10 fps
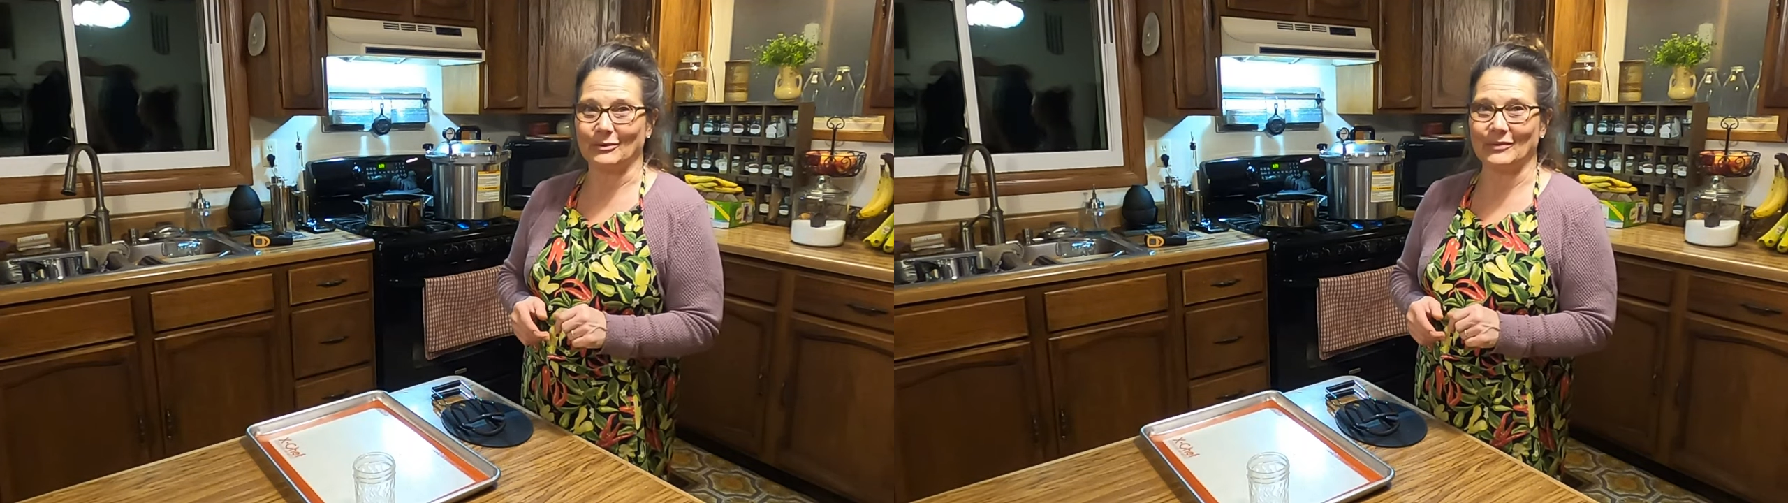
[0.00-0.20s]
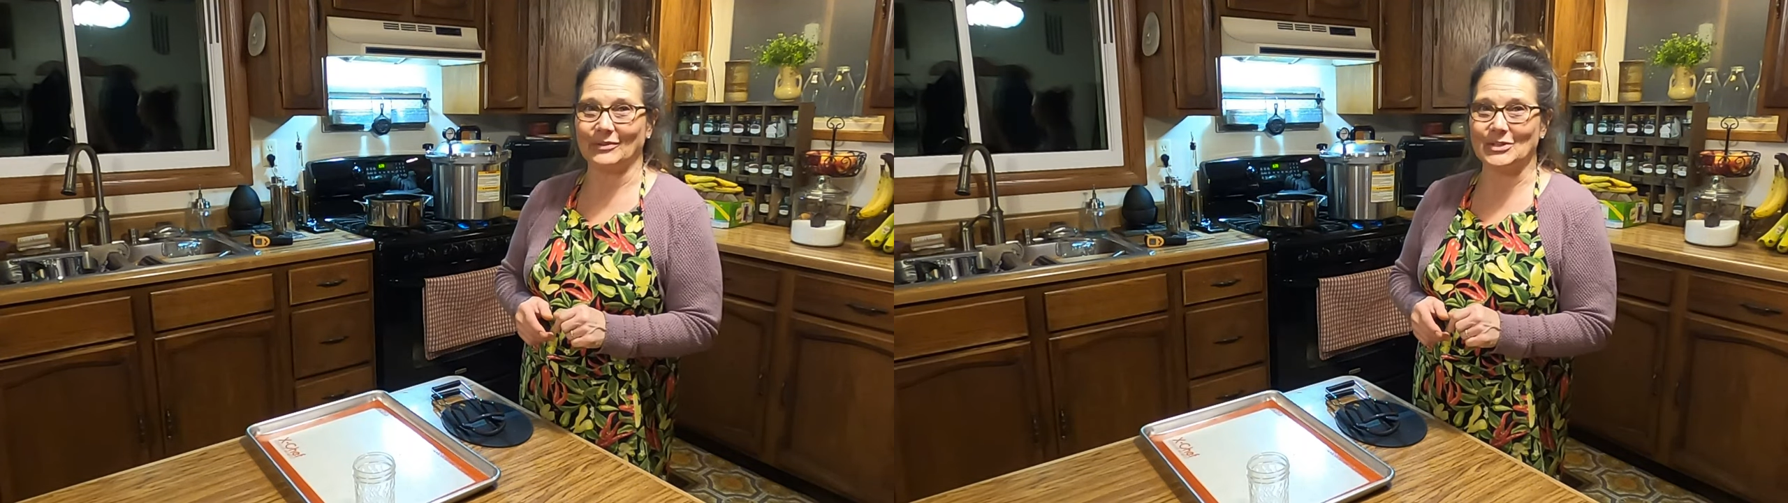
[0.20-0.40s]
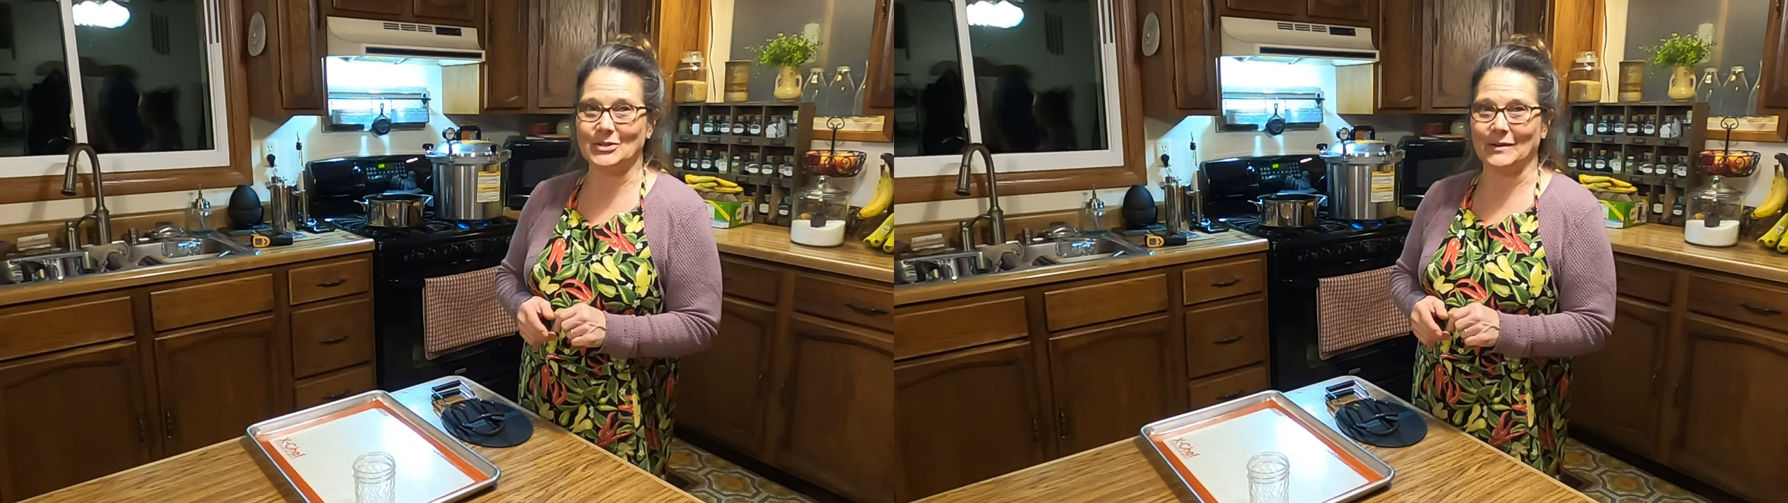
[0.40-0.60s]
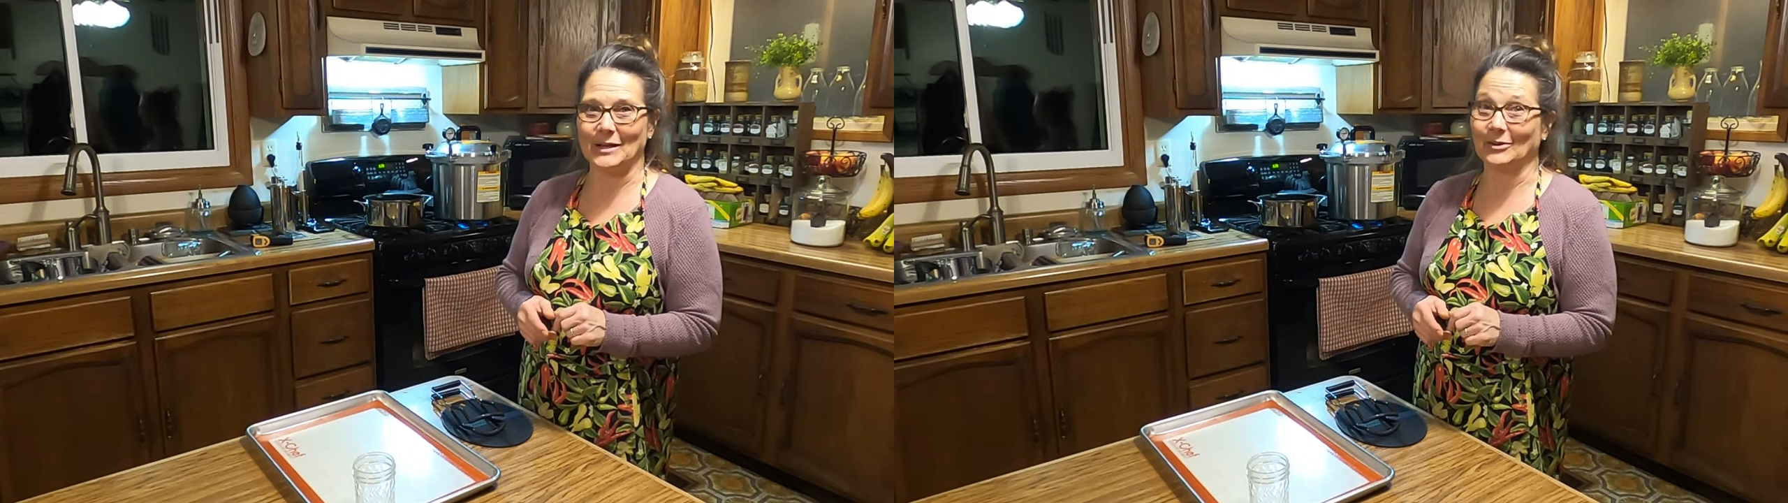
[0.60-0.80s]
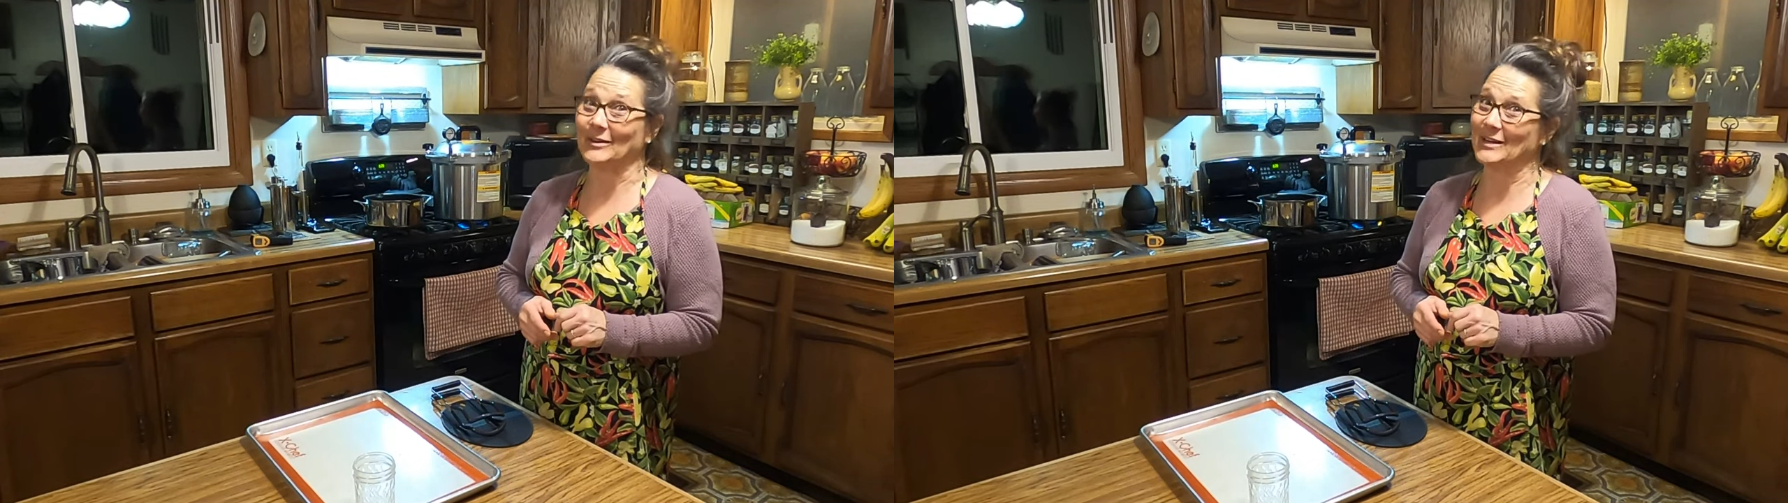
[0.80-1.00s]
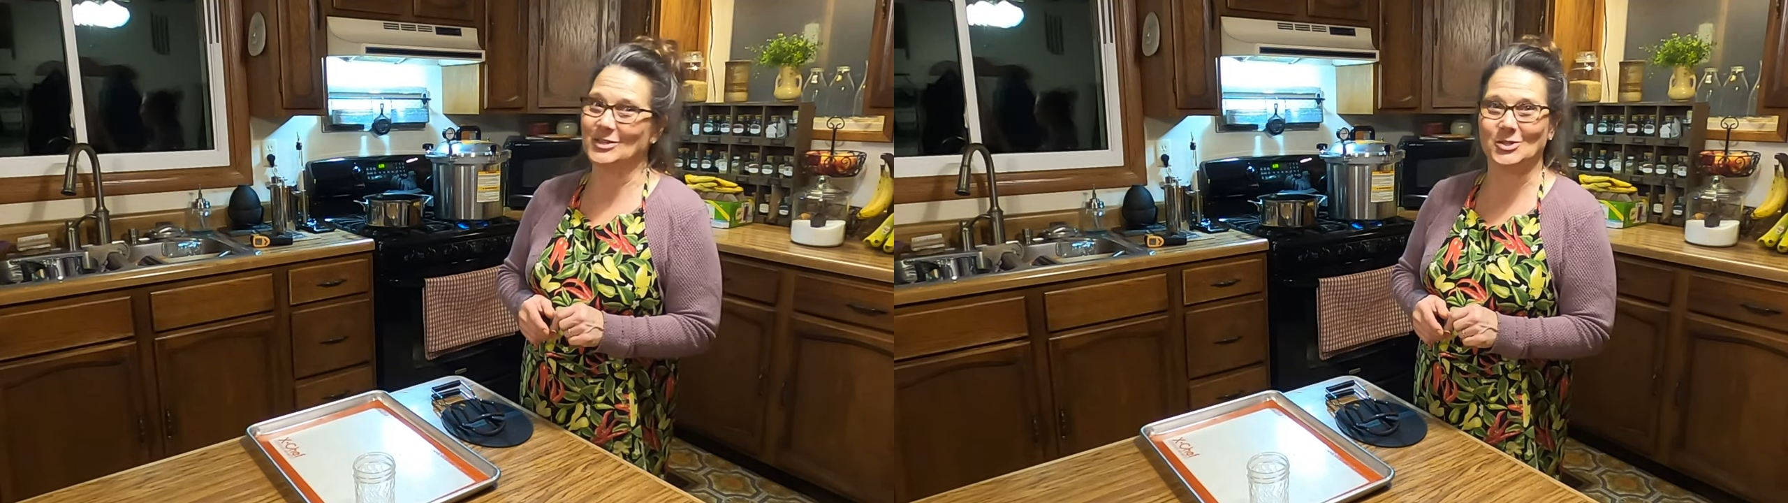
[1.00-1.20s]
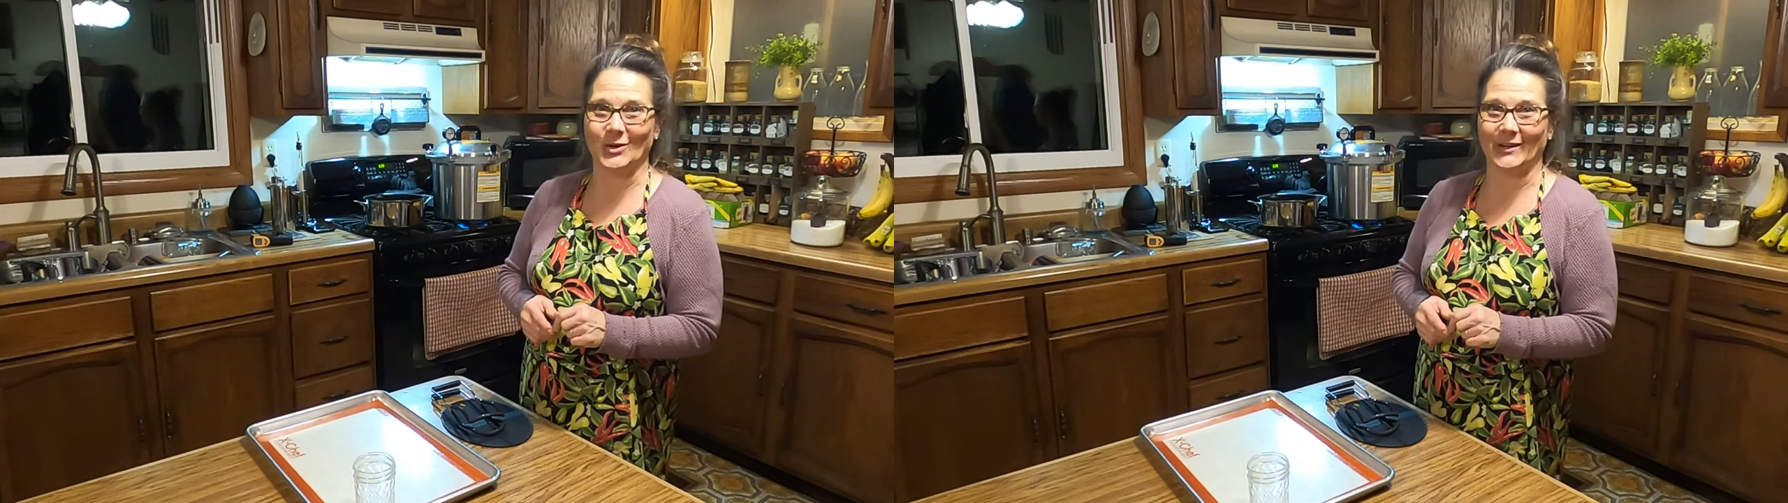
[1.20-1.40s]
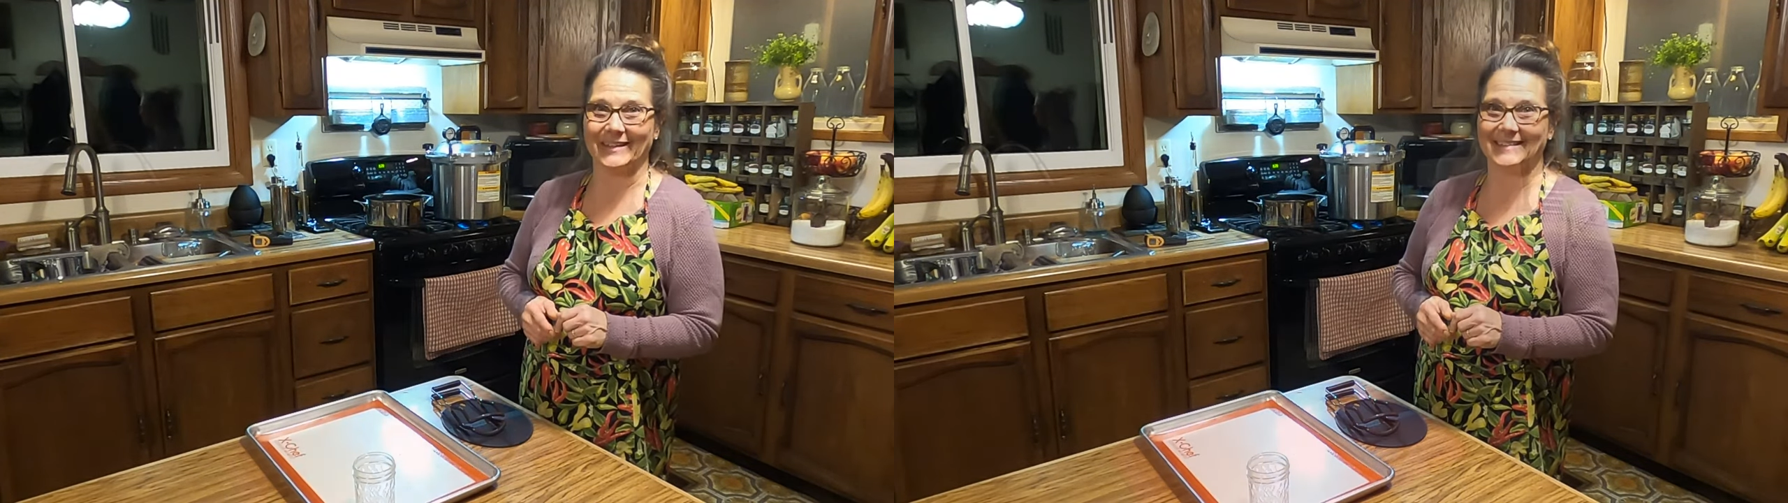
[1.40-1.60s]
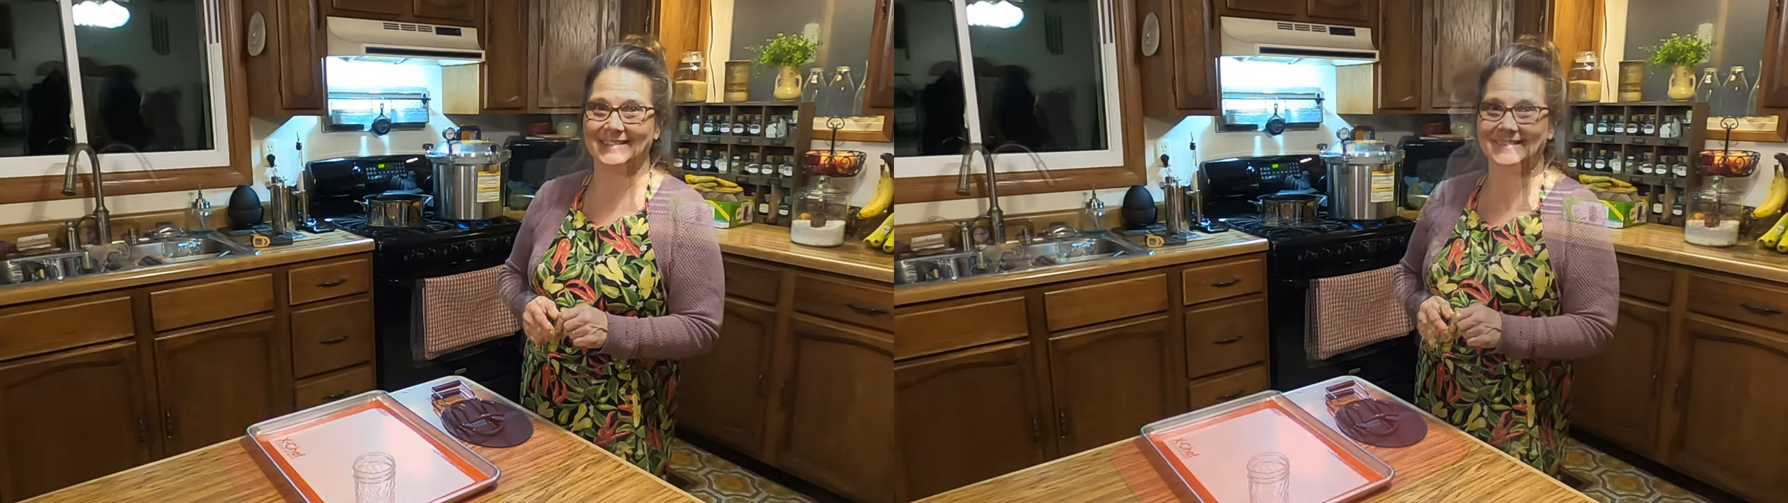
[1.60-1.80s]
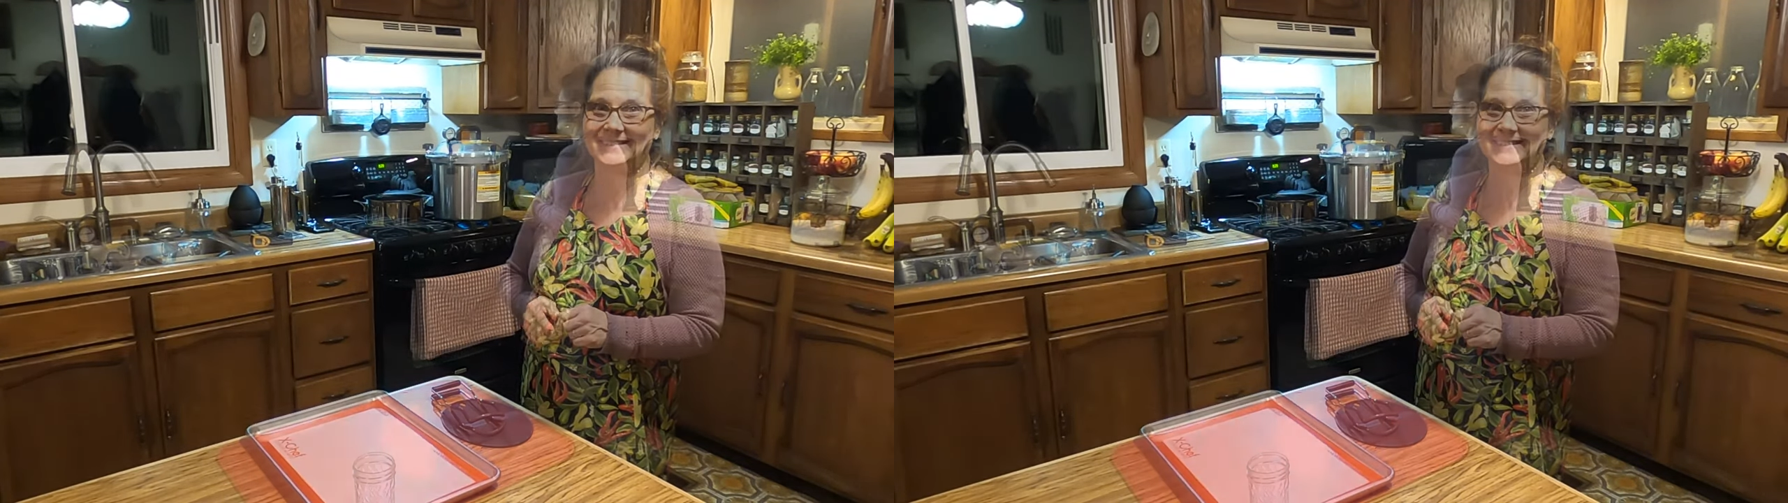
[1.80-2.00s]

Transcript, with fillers: refrigerator and enjoy it.